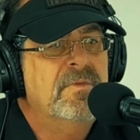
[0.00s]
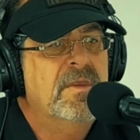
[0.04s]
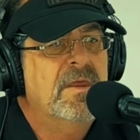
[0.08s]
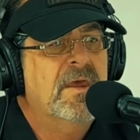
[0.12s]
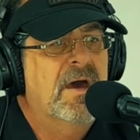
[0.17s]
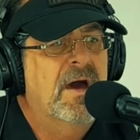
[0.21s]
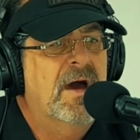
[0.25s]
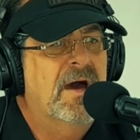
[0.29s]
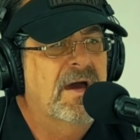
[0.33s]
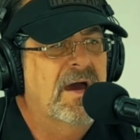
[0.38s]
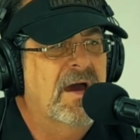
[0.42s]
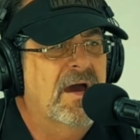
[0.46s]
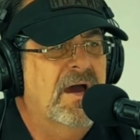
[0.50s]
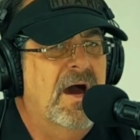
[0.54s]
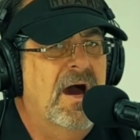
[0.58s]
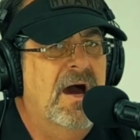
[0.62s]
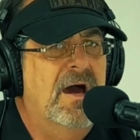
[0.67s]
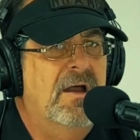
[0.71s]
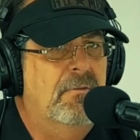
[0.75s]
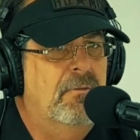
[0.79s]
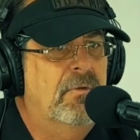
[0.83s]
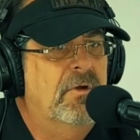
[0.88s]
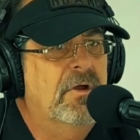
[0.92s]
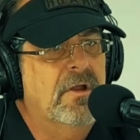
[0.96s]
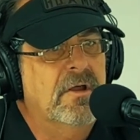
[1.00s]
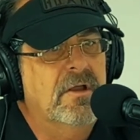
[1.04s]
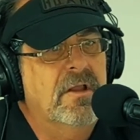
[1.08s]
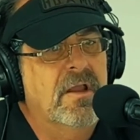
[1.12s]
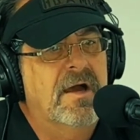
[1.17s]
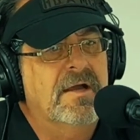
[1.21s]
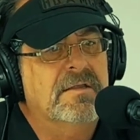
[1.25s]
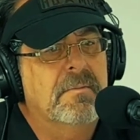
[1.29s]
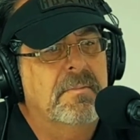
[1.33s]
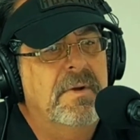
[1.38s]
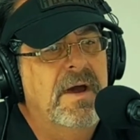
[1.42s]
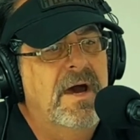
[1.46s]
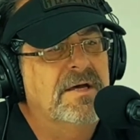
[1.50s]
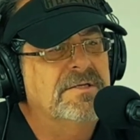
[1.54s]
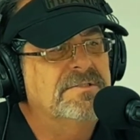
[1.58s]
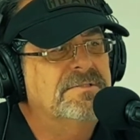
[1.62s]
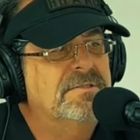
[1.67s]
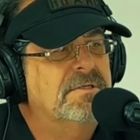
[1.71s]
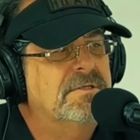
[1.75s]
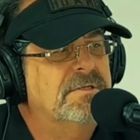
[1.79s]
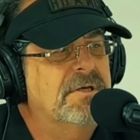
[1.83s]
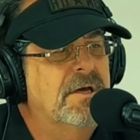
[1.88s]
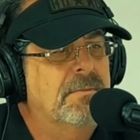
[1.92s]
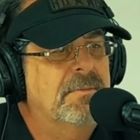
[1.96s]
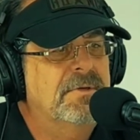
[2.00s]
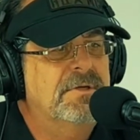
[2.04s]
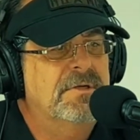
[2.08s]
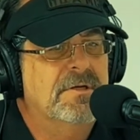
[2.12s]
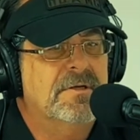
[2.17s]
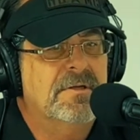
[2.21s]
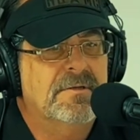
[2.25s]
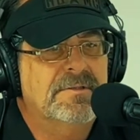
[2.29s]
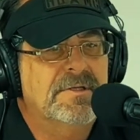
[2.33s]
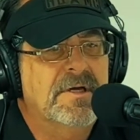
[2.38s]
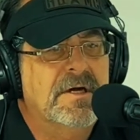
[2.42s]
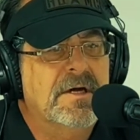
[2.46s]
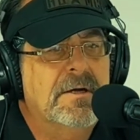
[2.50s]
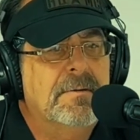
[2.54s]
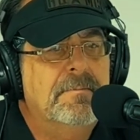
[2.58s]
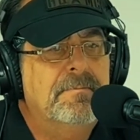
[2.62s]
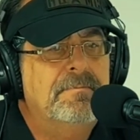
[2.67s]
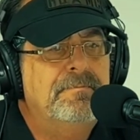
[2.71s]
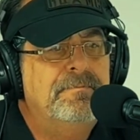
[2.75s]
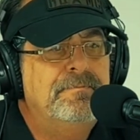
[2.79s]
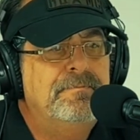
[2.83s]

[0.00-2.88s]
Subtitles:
I really liked the pastor at that particular time.